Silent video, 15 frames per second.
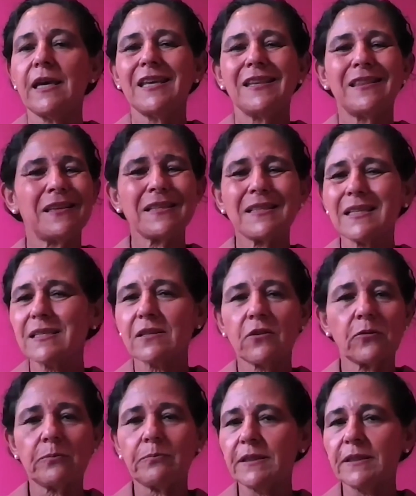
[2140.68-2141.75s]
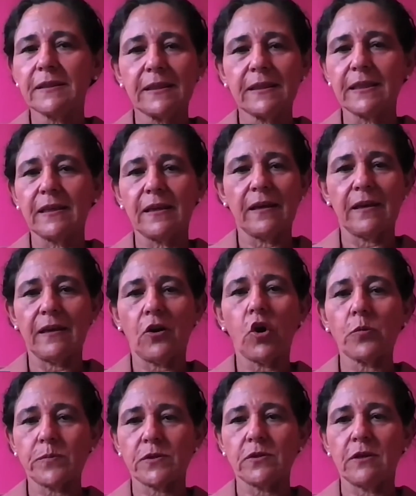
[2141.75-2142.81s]
This is completely
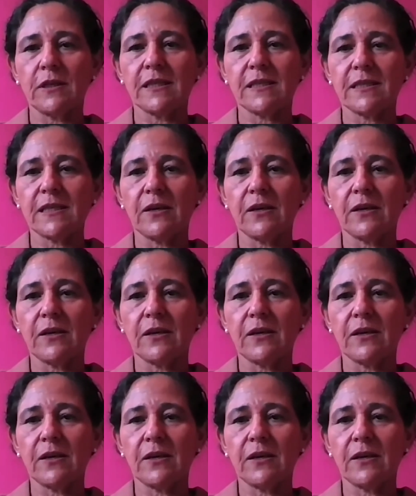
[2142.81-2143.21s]
obsolete.